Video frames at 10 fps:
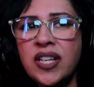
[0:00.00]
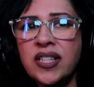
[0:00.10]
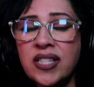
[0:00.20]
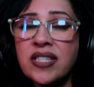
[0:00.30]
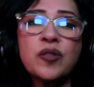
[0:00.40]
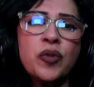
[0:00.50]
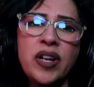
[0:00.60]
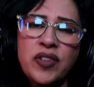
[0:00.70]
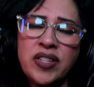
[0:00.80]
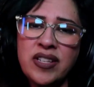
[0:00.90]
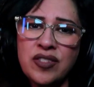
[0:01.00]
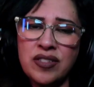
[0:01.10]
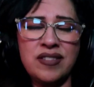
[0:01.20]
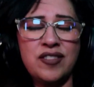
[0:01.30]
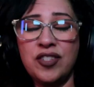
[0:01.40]
This is when
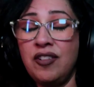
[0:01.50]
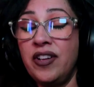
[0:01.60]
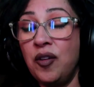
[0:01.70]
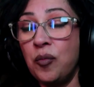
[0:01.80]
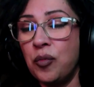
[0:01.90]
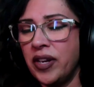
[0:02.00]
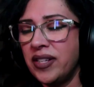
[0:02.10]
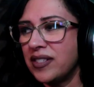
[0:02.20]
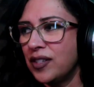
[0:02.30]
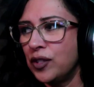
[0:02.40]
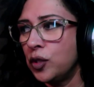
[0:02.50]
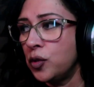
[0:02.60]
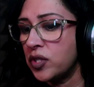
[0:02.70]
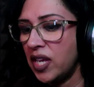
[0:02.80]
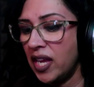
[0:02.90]
everything's just all hell breaks
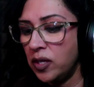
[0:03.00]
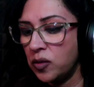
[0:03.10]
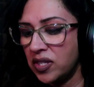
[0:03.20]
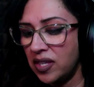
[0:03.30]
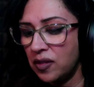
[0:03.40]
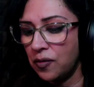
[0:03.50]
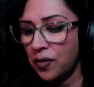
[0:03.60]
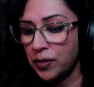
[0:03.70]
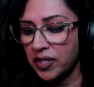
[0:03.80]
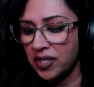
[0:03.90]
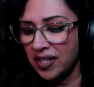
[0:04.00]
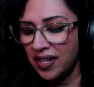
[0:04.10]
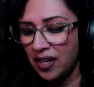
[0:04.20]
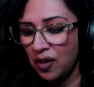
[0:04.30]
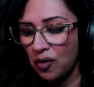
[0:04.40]
loose and you see the first
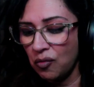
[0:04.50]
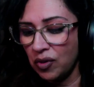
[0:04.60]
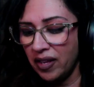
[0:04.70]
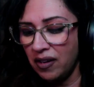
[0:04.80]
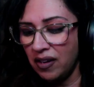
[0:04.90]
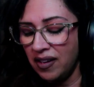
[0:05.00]
really